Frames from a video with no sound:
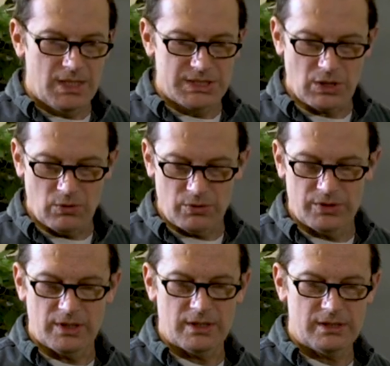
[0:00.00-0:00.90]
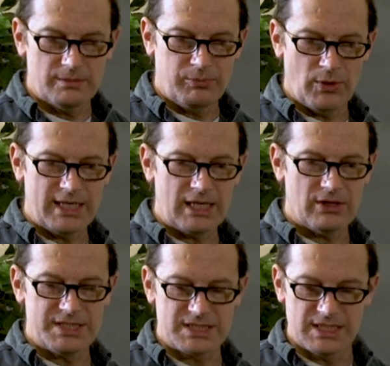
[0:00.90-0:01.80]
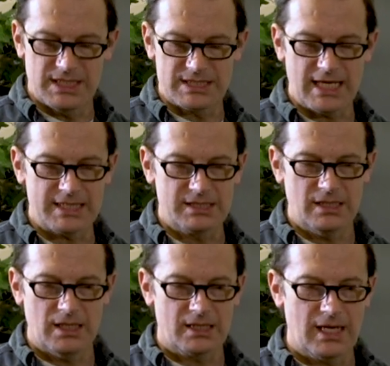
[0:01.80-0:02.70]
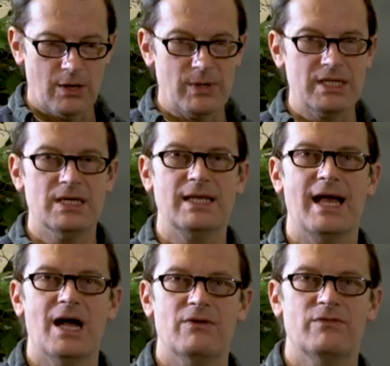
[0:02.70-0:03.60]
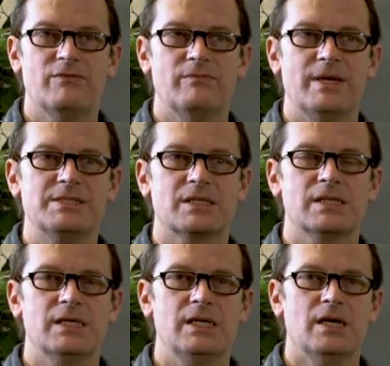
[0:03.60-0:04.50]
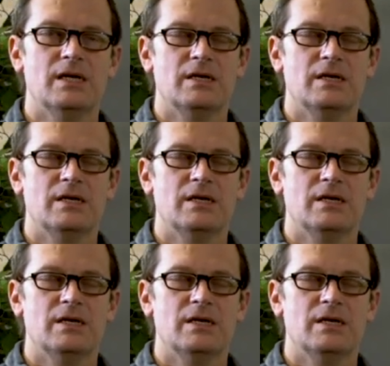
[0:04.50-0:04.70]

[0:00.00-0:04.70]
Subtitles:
So the point here is that can we then have basically